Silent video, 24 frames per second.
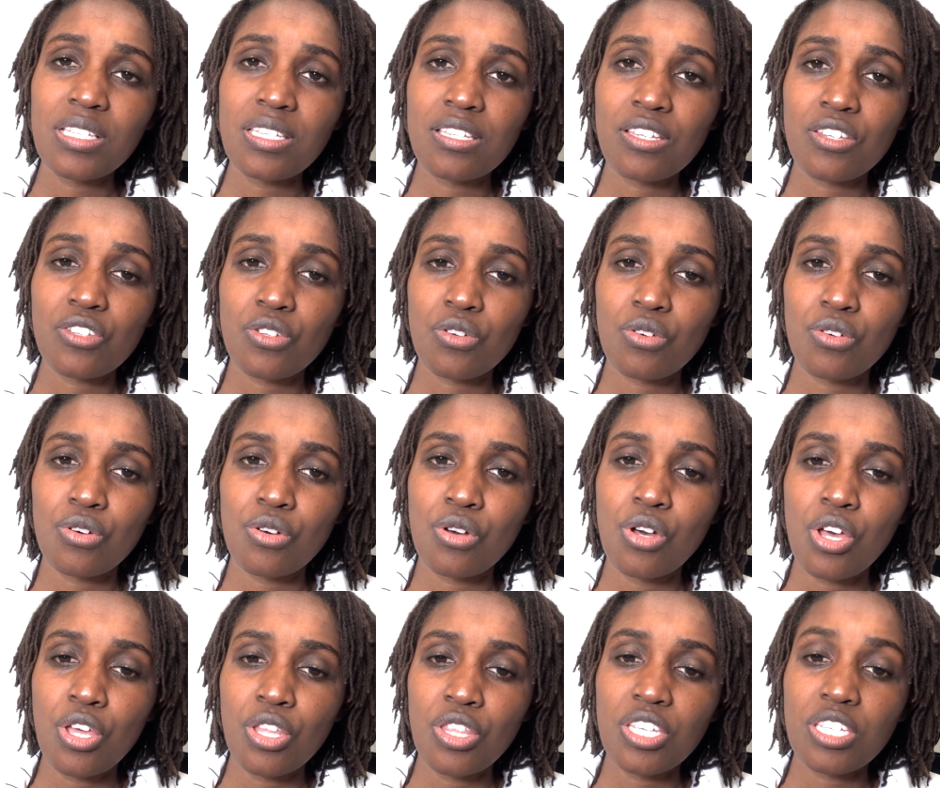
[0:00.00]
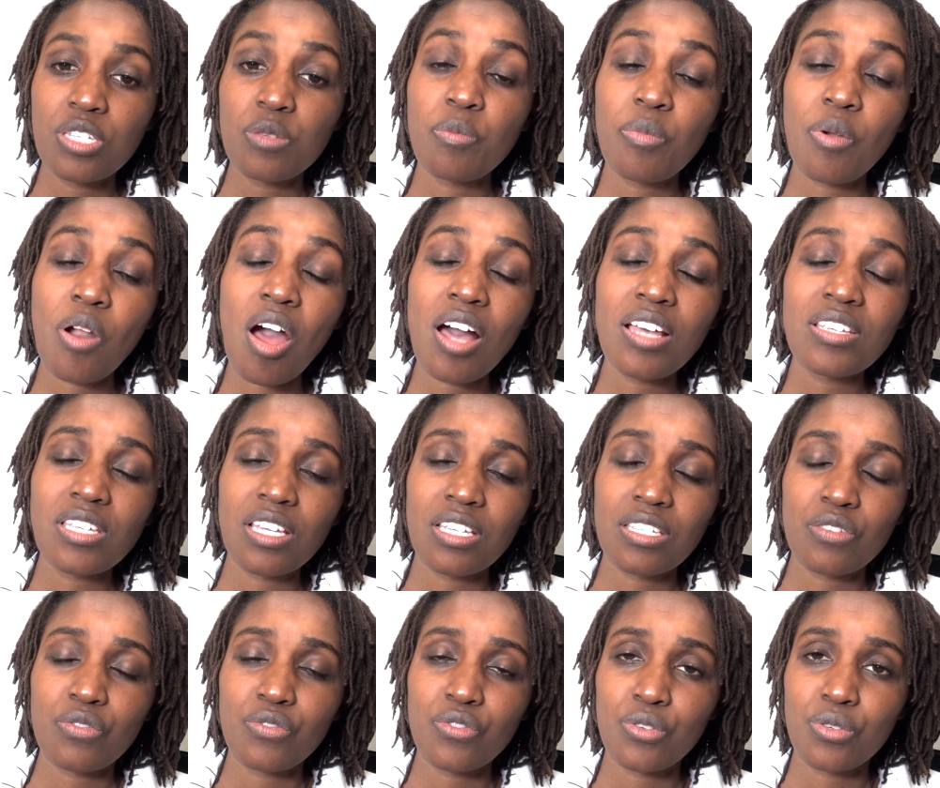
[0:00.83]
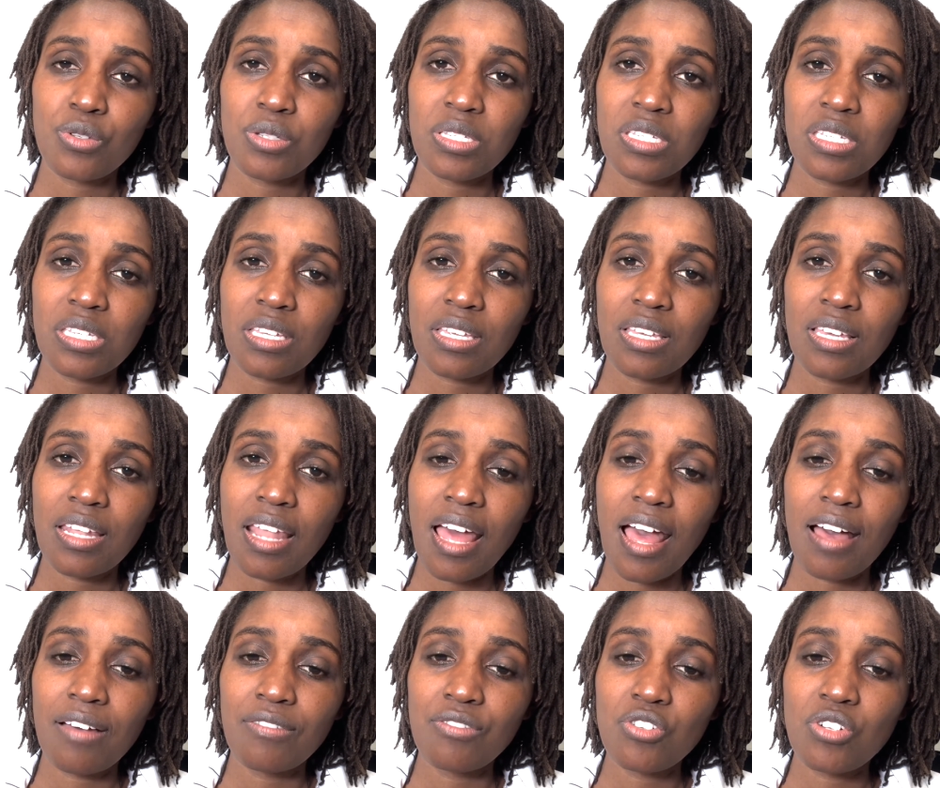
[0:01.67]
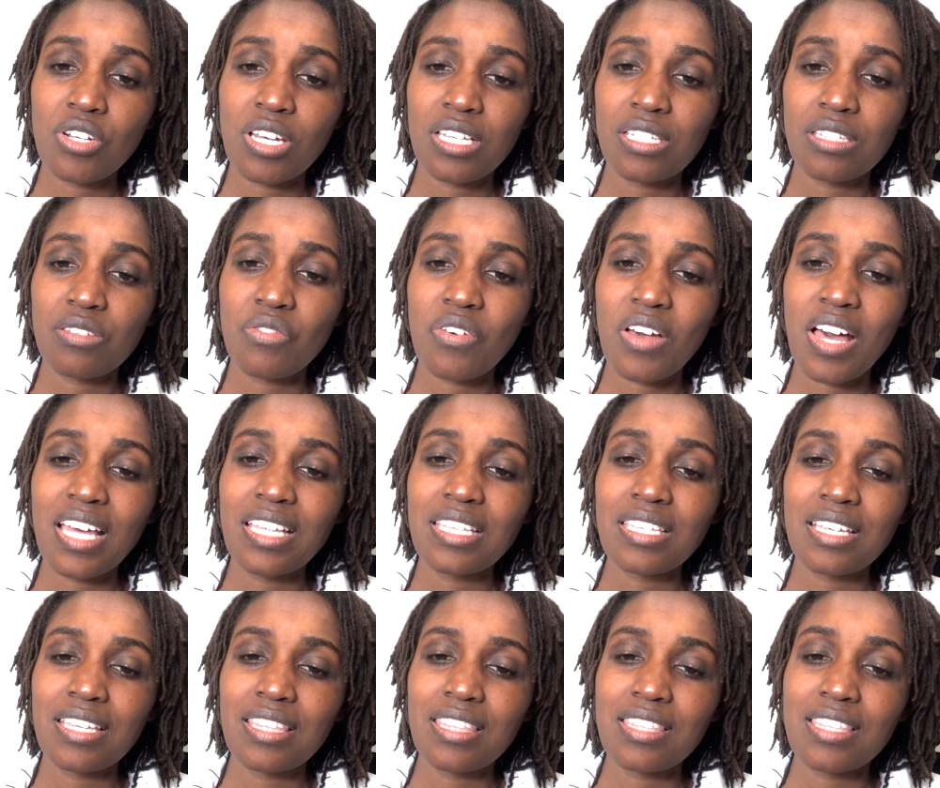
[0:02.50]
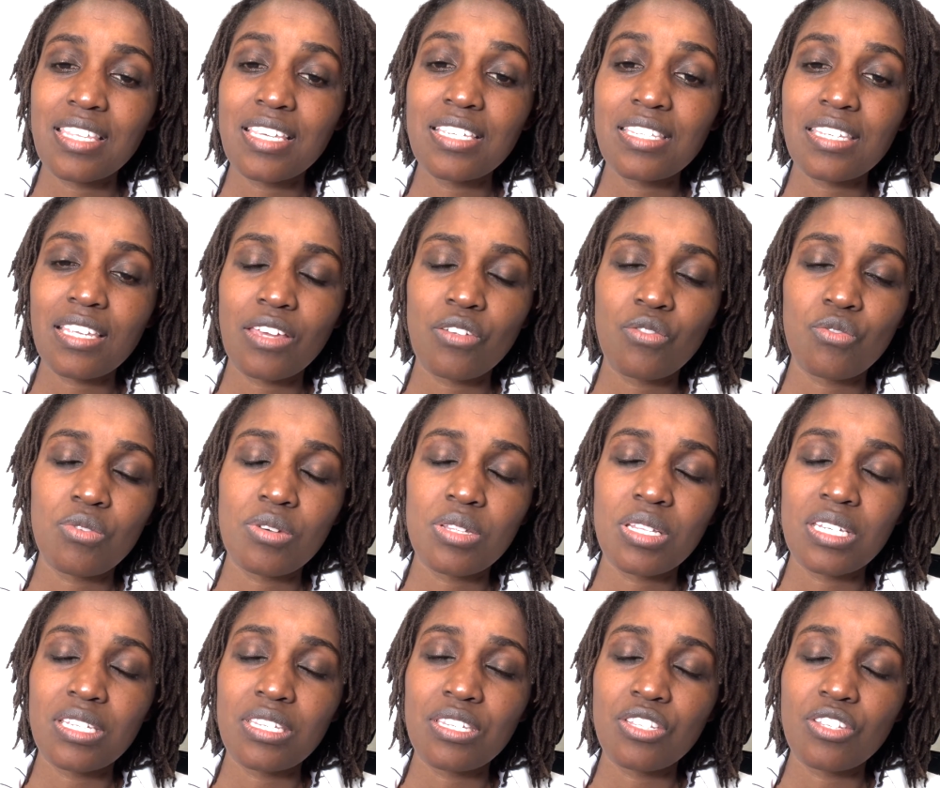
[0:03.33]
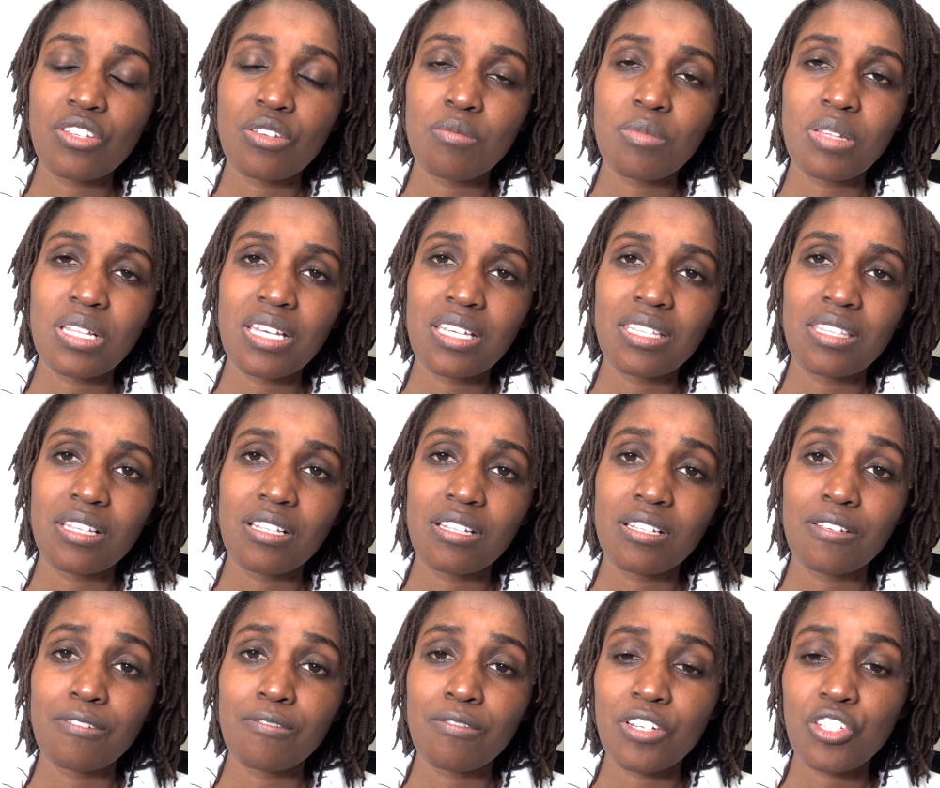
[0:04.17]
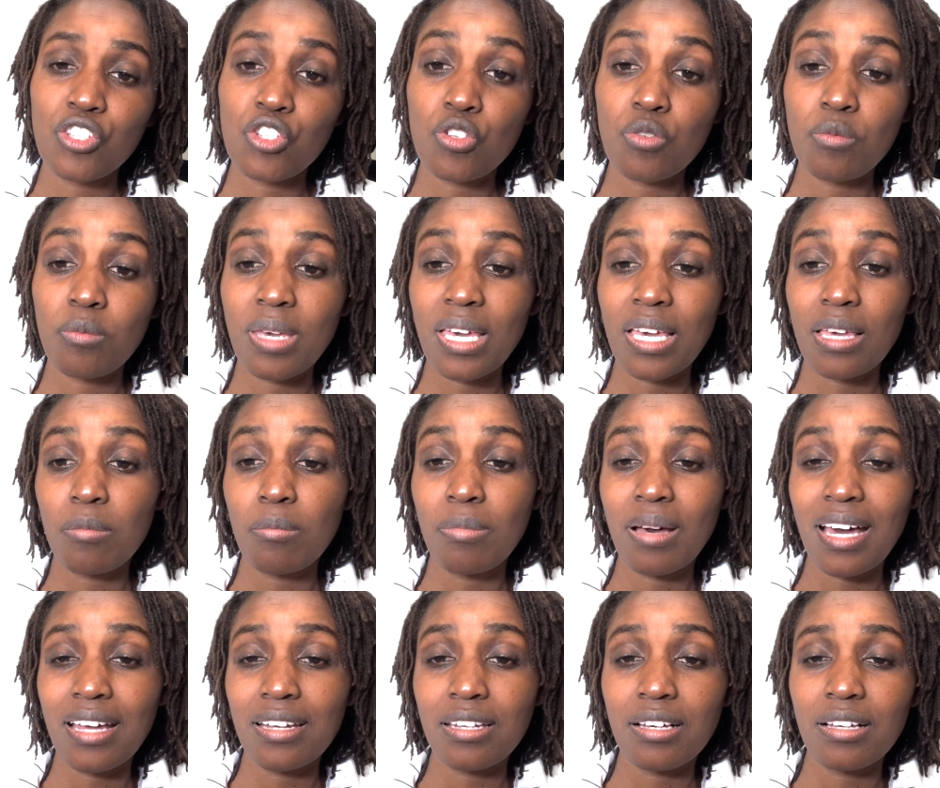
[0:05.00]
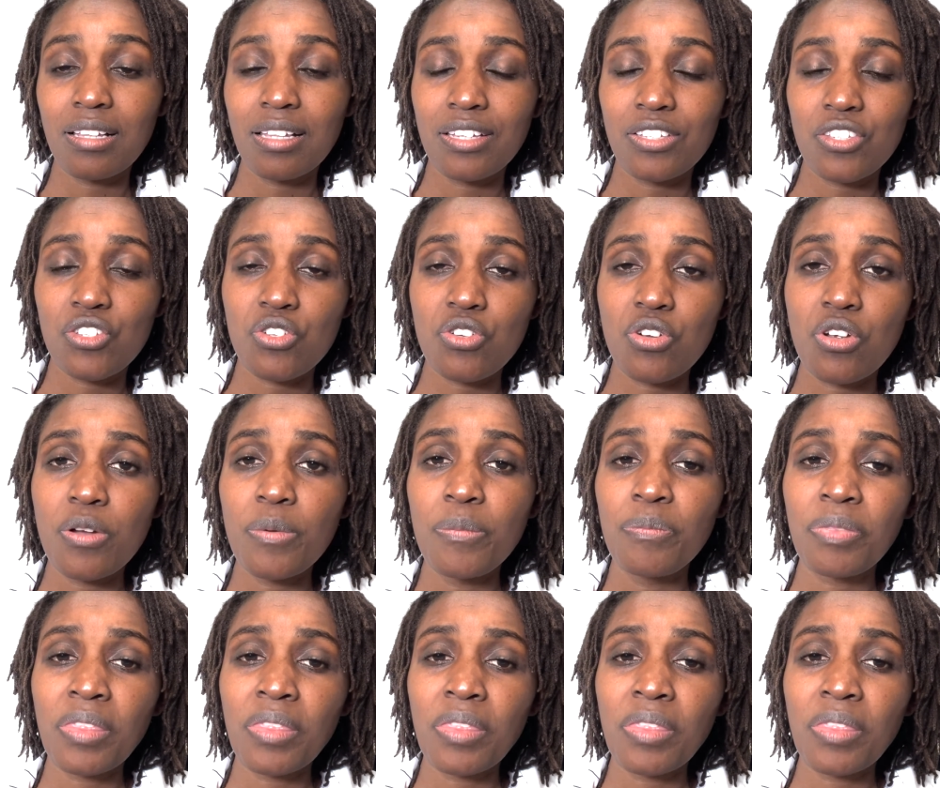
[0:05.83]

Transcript: So these processed foods can have trans fats, and these can really stimulate the liver to make bad cholesterol.